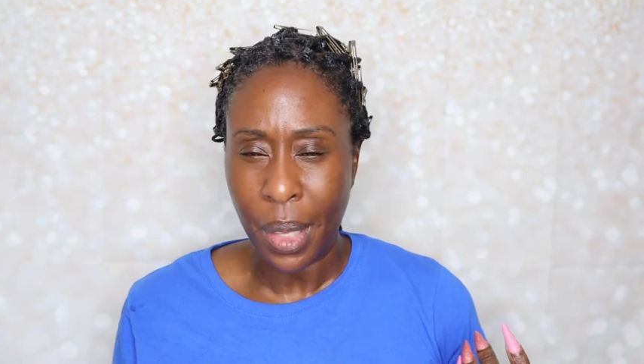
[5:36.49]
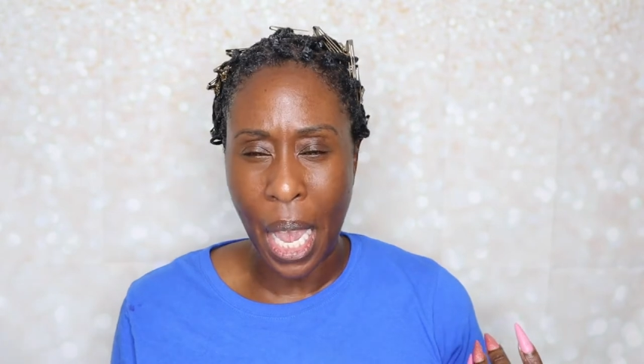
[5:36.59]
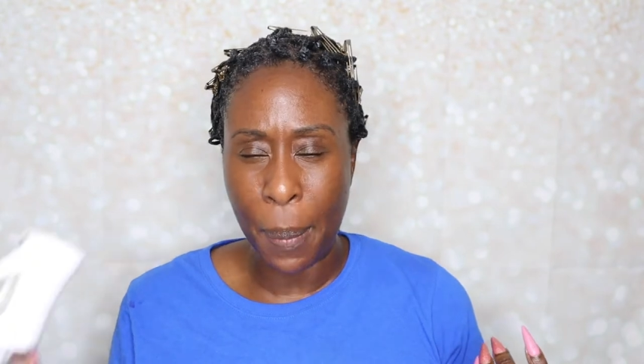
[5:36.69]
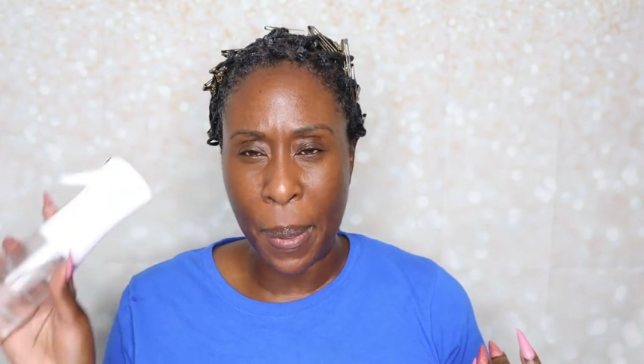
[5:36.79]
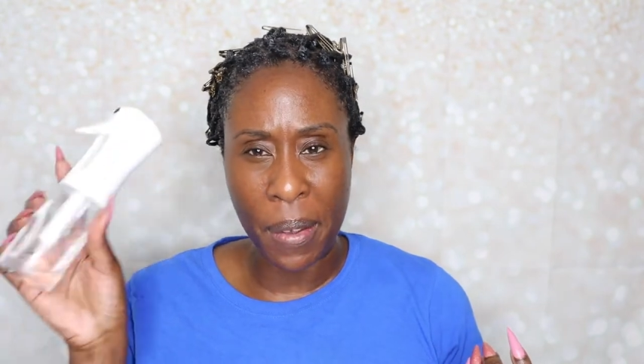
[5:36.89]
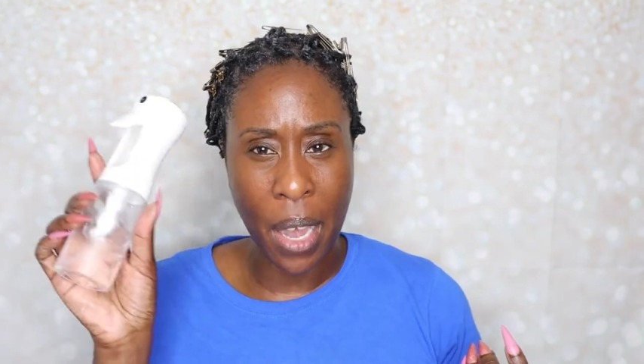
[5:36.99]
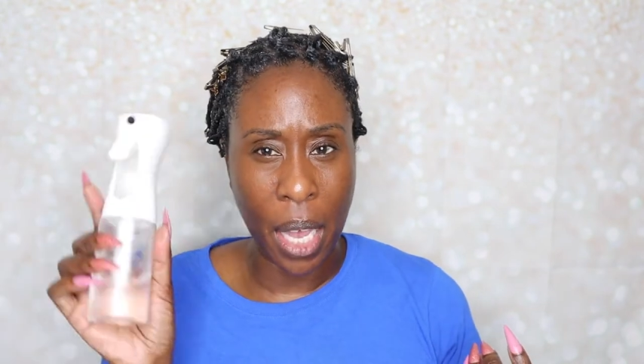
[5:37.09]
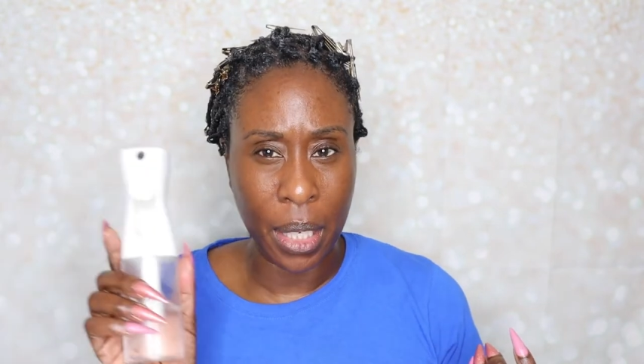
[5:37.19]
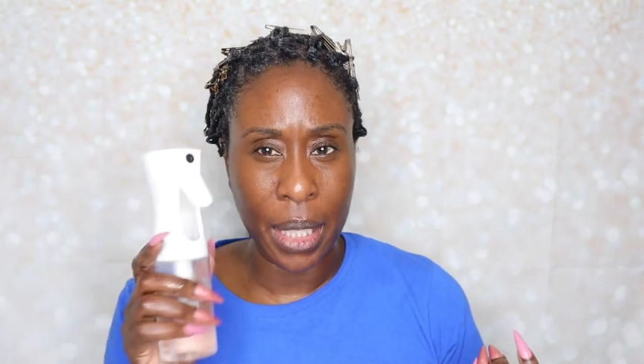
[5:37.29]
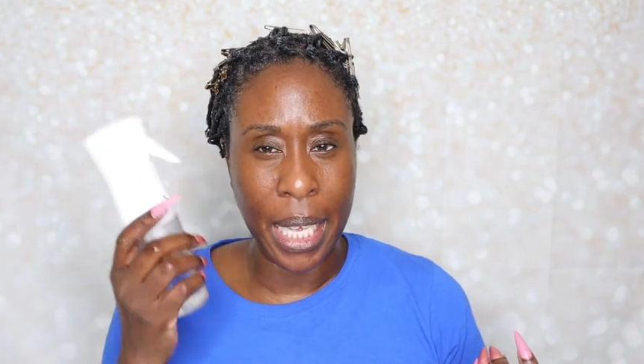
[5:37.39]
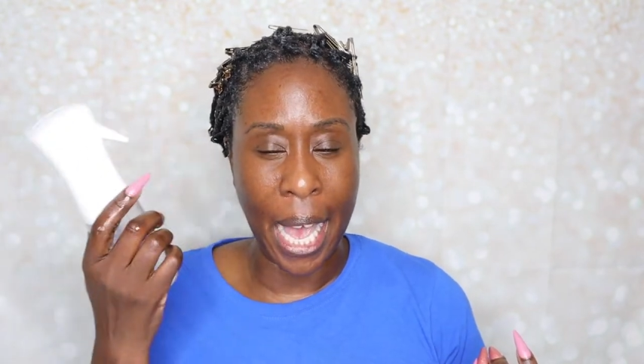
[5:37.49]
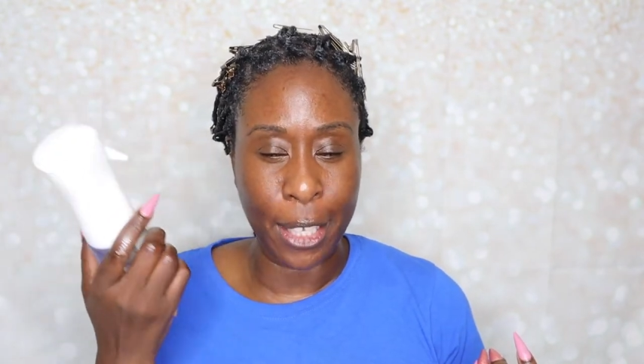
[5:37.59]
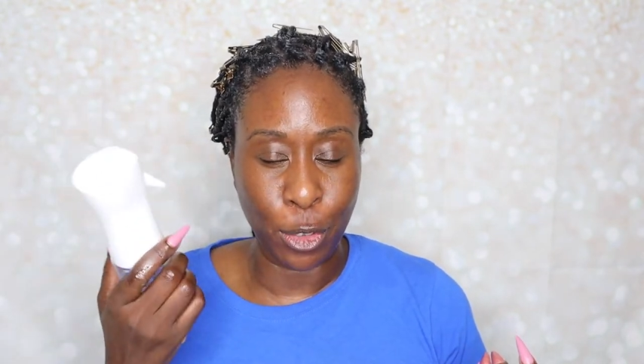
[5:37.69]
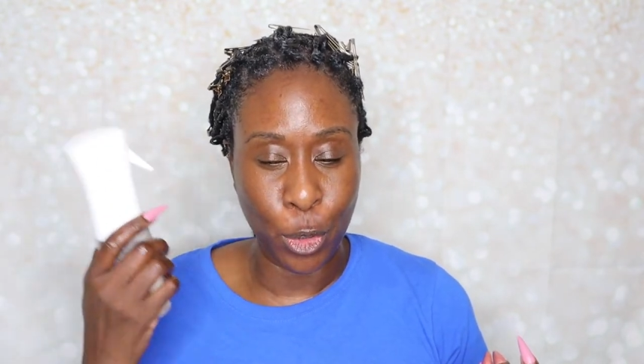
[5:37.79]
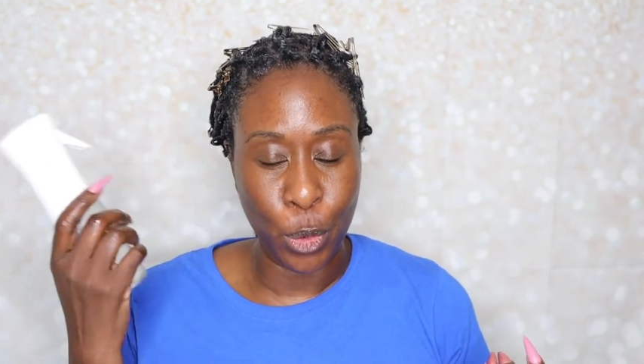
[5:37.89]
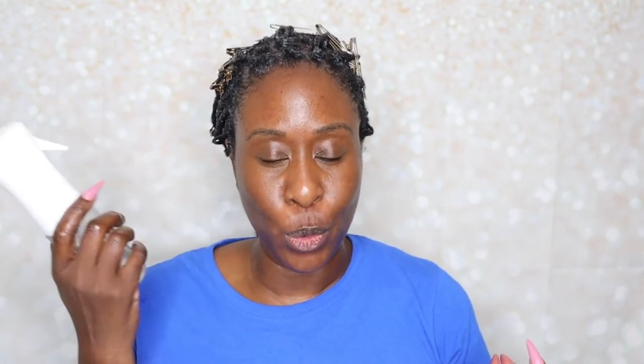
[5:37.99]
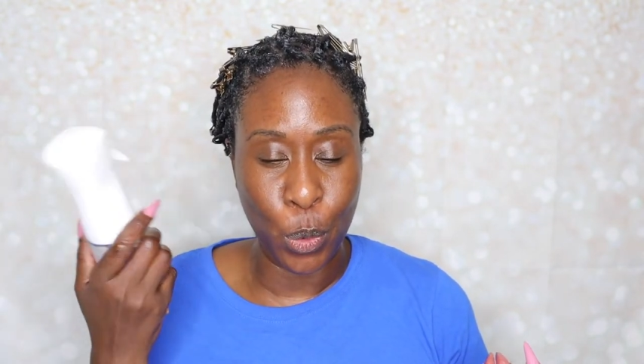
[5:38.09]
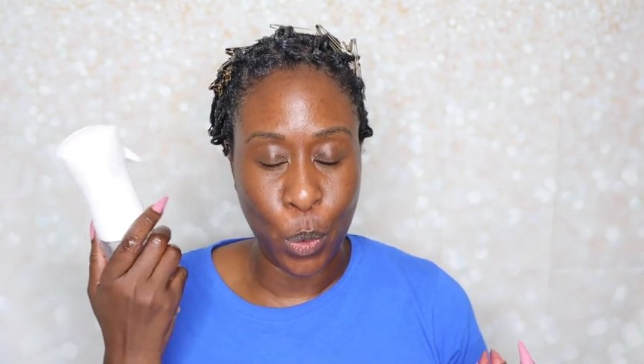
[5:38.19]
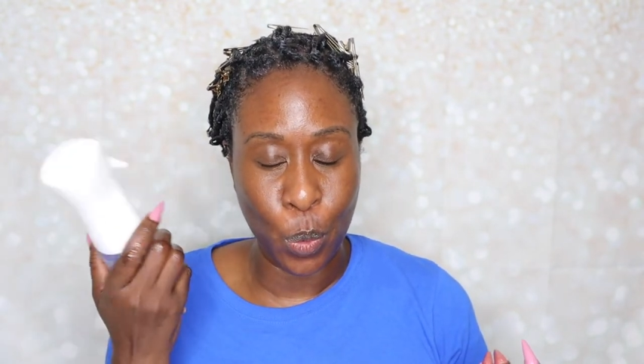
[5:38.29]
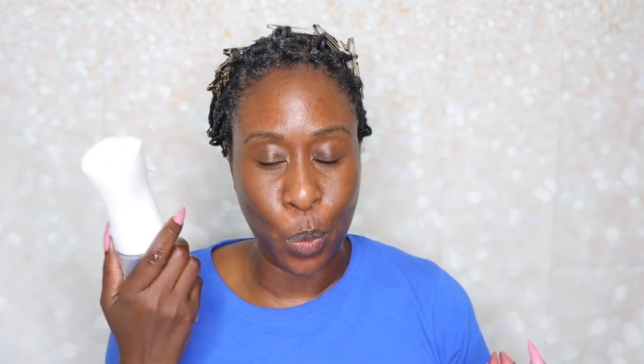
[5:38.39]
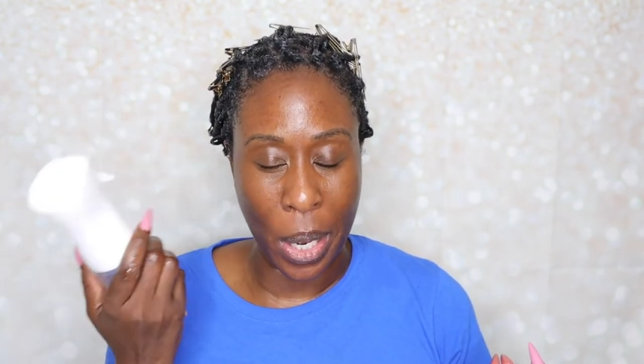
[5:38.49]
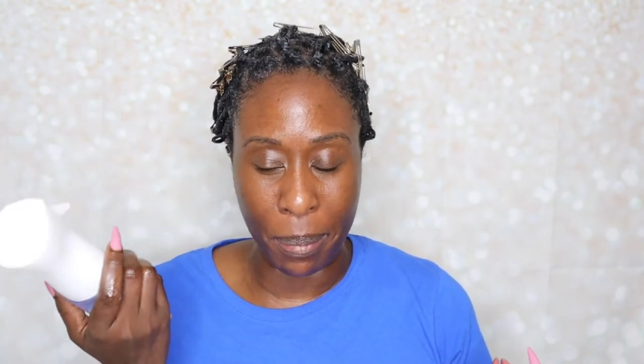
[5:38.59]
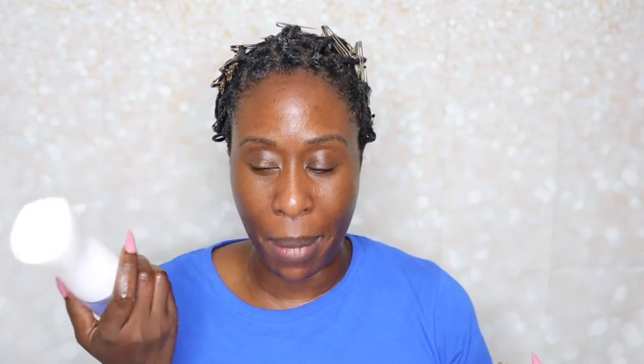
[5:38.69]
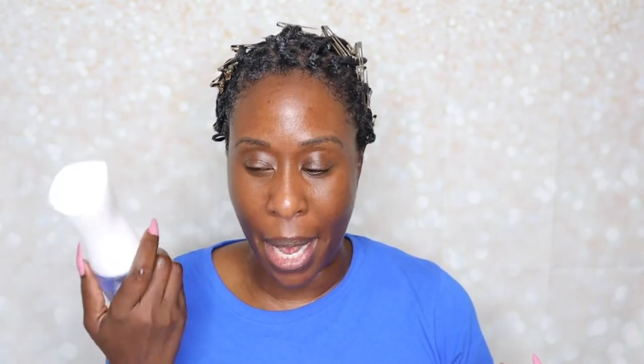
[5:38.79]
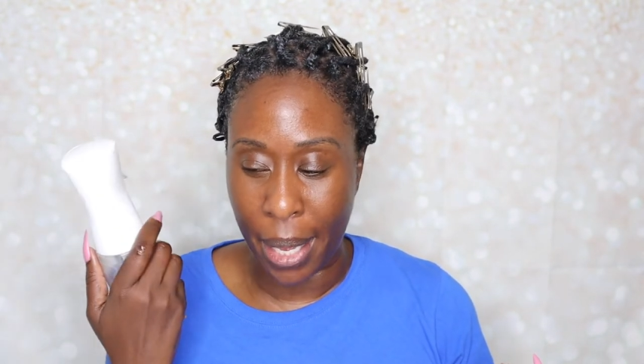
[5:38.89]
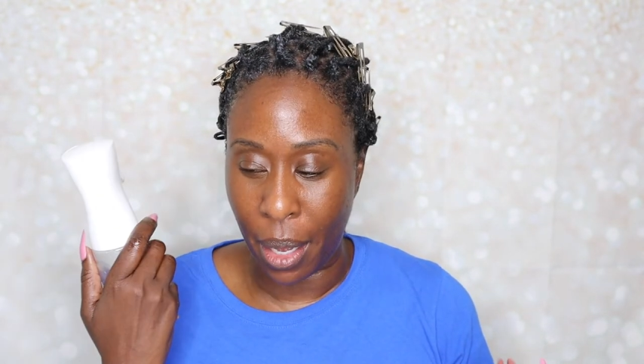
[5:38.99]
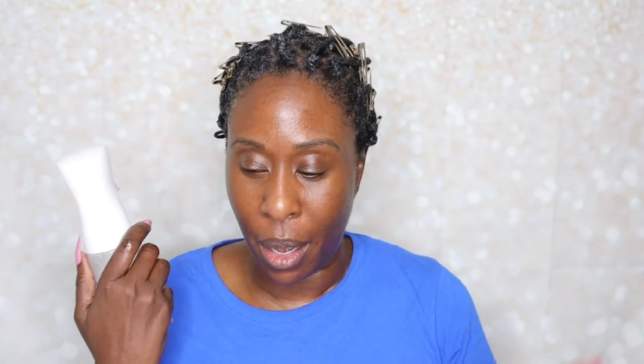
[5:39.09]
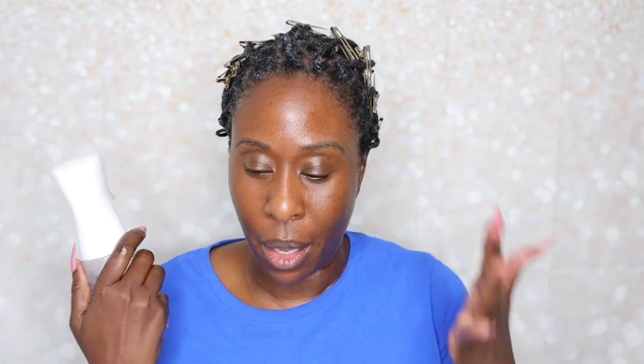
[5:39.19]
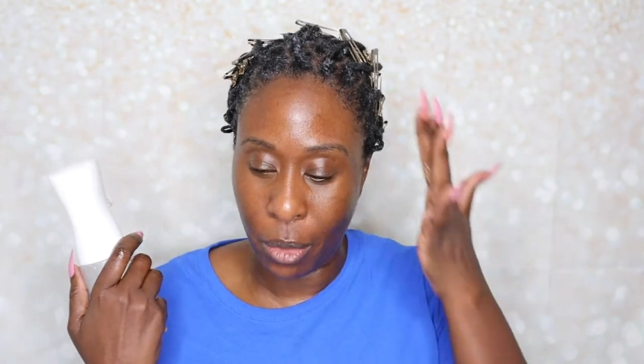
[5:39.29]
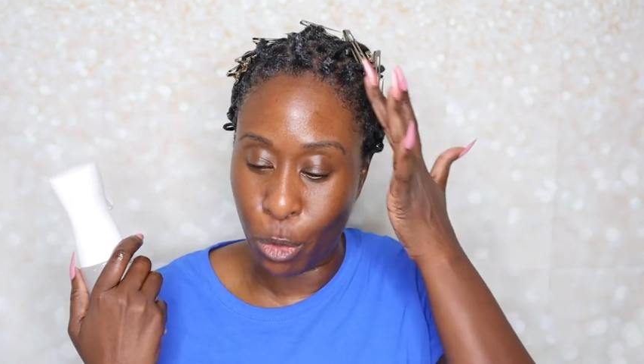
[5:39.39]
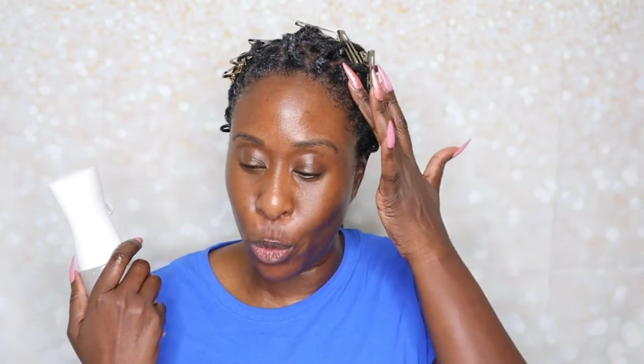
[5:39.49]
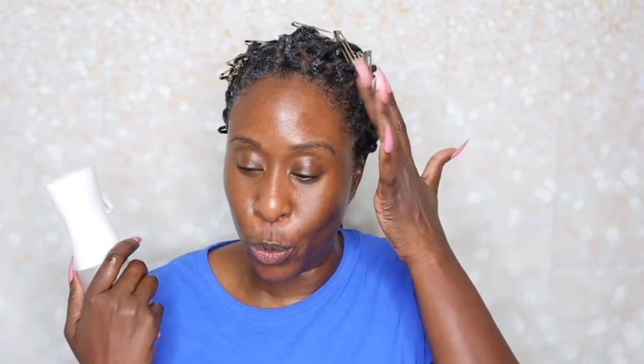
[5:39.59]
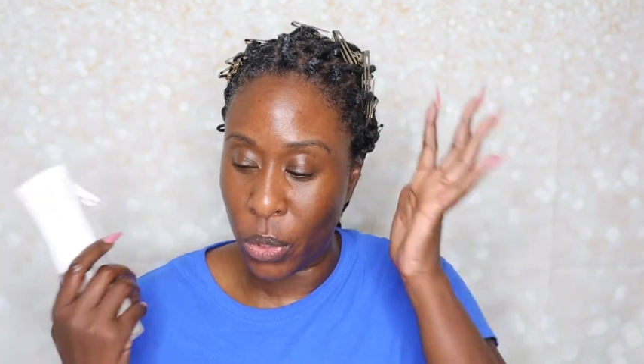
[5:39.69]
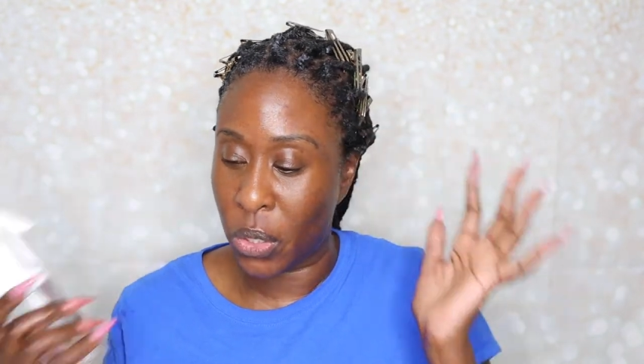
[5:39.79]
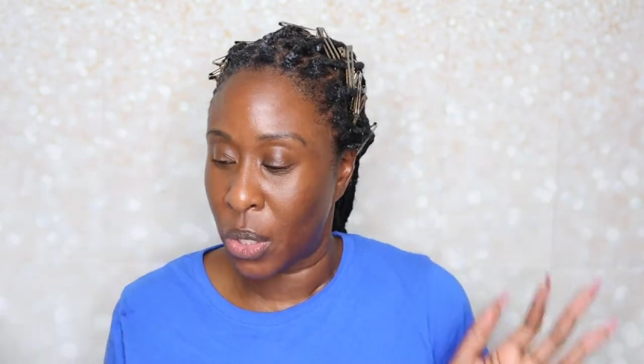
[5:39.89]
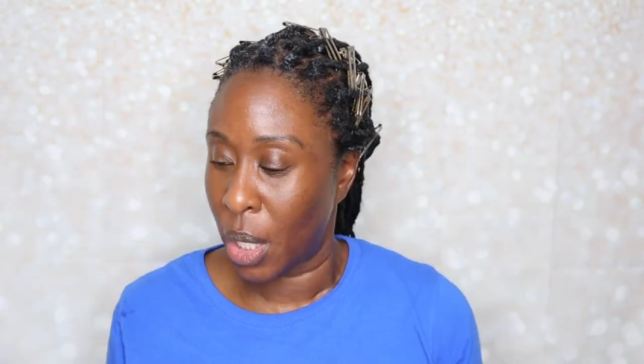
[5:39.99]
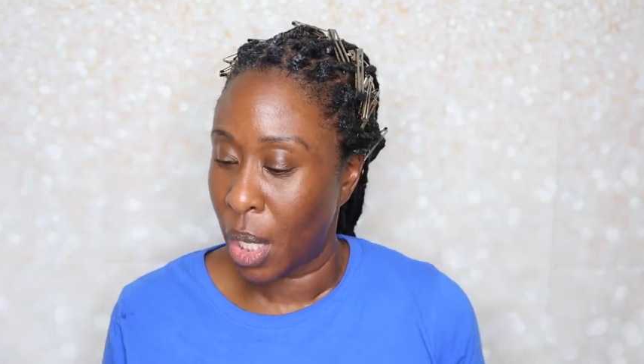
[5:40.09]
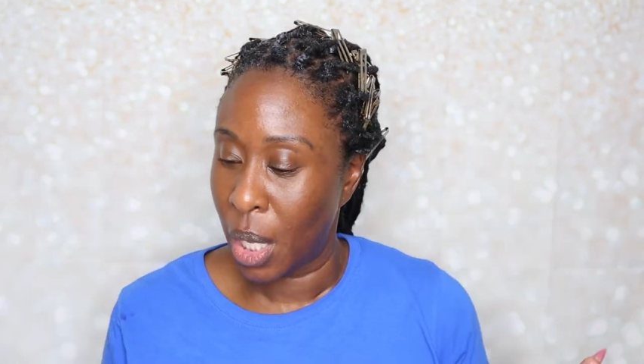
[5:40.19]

I periodically had to wet my uh, roots,